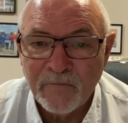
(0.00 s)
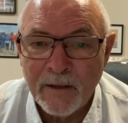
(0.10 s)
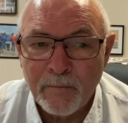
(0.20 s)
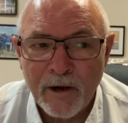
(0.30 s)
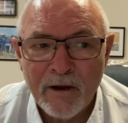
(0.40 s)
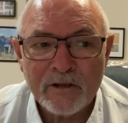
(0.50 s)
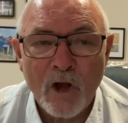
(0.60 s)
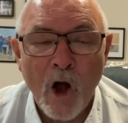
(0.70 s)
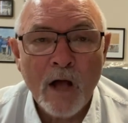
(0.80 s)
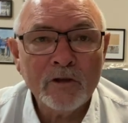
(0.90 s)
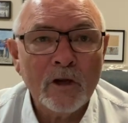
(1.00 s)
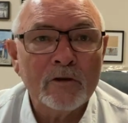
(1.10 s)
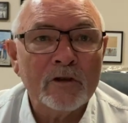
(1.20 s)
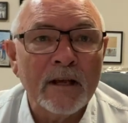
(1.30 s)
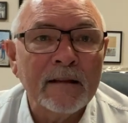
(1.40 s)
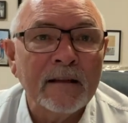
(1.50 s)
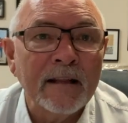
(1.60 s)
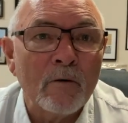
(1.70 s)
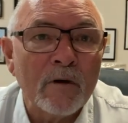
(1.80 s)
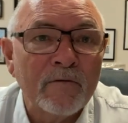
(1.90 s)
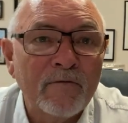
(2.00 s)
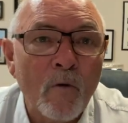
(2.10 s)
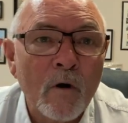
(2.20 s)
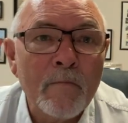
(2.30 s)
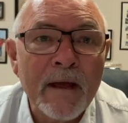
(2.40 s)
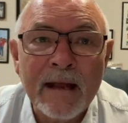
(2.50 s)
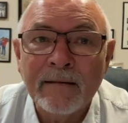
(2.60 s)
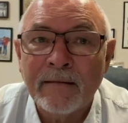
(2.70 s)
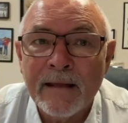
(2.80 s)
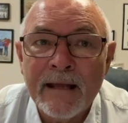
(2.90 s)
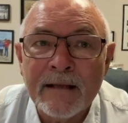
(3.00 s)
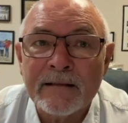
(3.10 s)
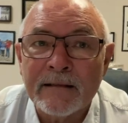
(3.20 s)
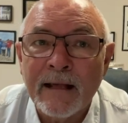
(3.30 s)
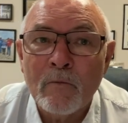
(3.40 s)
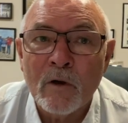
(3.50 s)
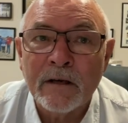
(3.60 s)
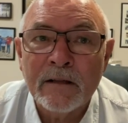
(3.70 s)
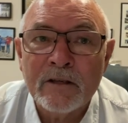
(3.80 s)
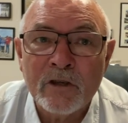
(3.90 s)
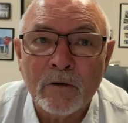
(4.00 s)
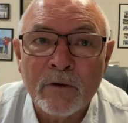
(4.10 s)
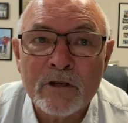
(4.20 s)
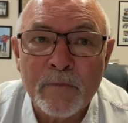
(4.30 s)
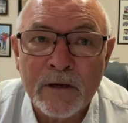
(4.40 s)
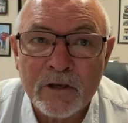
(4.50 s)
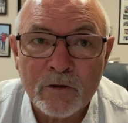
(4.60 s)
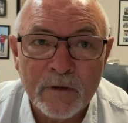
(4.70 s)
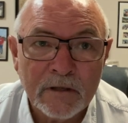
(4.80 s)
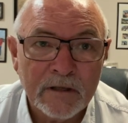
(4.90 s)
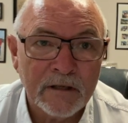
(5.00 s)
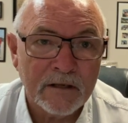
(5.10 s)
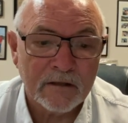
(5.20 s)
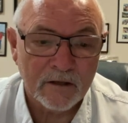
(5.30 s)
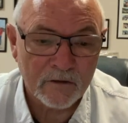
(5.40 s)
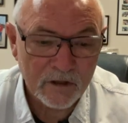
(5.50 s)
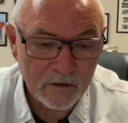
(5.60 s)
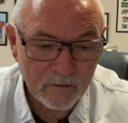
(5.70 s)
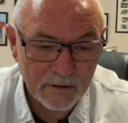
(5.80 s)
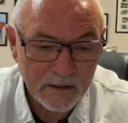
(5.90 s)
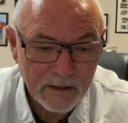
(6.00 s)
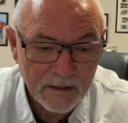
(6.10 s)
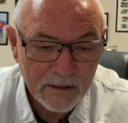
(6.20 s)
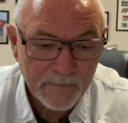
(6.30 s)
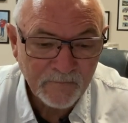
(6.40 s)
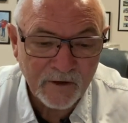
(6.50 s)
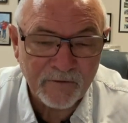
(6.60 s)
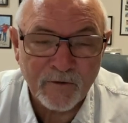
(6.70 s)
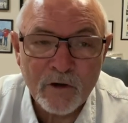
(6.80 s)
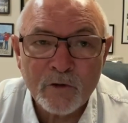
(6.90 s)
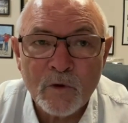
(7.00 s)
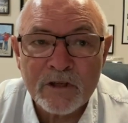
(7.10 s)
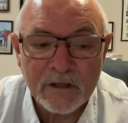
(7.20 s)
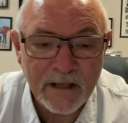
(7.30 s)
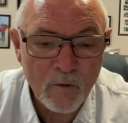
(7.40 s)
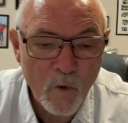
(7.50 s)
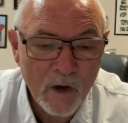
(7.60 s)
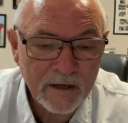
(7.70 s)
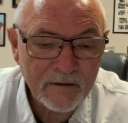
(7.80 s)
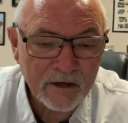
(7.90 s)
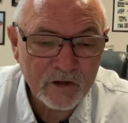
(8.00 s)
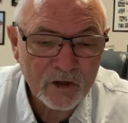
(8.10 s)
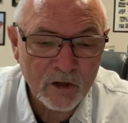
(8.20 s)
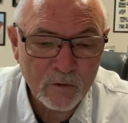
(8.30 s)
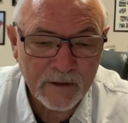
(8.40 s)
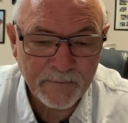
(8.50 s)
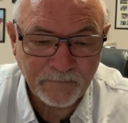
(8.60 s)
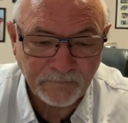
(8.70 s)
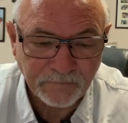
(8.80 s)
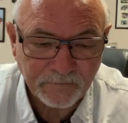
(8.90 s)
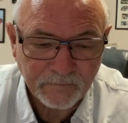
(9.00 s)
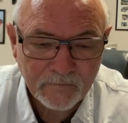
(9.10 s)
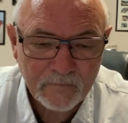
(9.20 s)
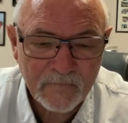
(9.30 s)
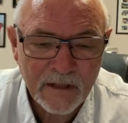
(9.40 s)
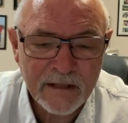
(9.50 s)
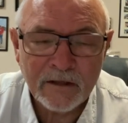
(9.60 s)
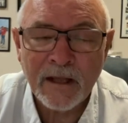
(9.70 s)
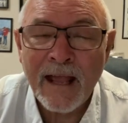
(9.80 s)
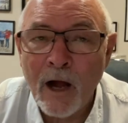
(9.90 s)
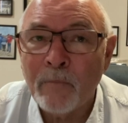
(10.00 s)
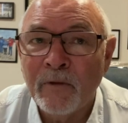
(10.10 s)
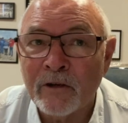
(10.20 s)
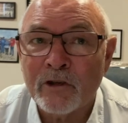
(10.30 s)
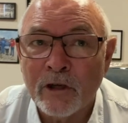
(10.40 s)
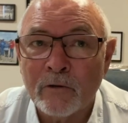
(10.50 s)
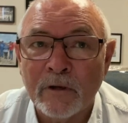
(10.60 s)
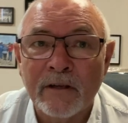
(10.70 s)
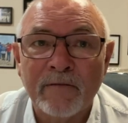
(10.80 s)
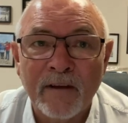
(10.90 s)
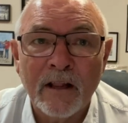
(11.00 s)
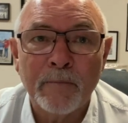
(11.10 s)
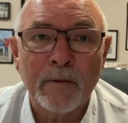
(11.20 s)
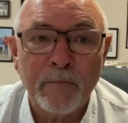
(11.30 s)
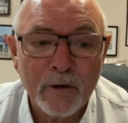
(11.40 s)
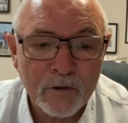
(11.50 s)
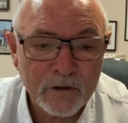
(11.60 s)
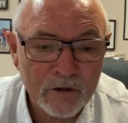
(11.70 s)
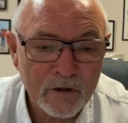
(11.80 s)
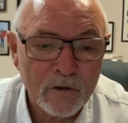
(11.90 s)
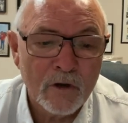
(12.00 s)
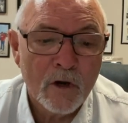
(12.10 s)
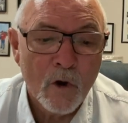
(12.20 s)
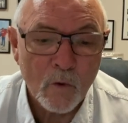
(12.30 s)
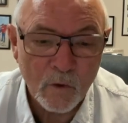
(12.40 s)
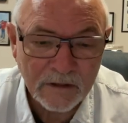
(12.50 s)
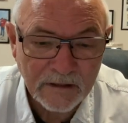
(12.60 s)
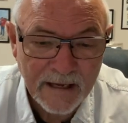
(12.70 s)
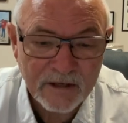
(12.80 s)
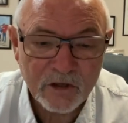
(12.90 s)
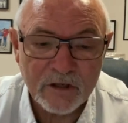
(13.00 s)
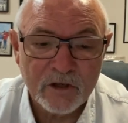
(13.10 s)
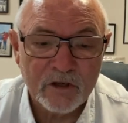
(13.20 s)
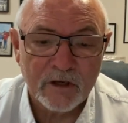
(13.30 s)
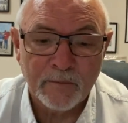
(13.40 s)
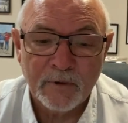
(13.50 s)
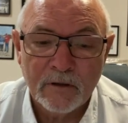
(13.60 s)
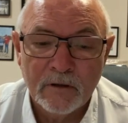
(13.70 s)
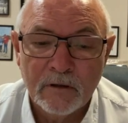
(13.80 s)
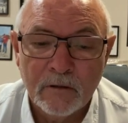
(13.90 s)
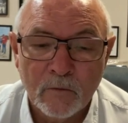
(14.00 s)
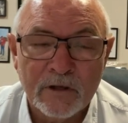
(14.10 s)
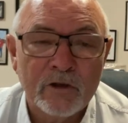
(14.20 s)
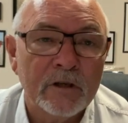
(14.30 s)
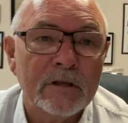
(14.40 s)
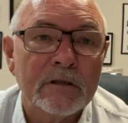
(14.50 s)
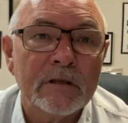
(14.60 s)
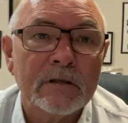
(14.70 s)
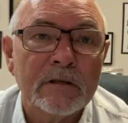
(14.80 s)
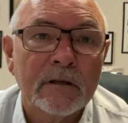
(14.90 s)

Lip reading: Parents also said that there were 4 main things that they wanted the children's ministry to teach their children. The first was that they wanted it to help their children develop a personal relationship with Jesus.